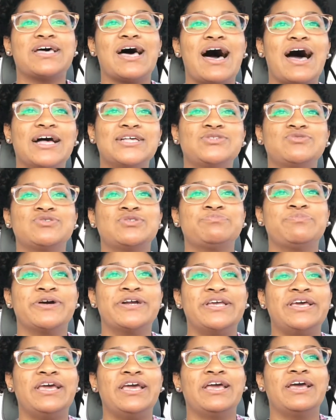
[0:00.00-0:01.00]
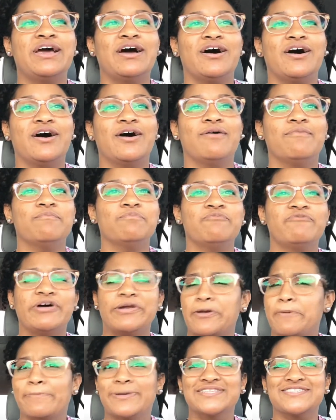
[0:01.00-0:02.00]
class was pretty
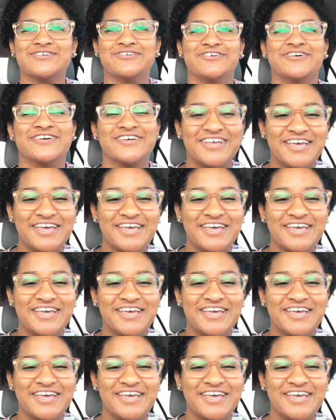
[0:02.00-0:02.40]
fundamental.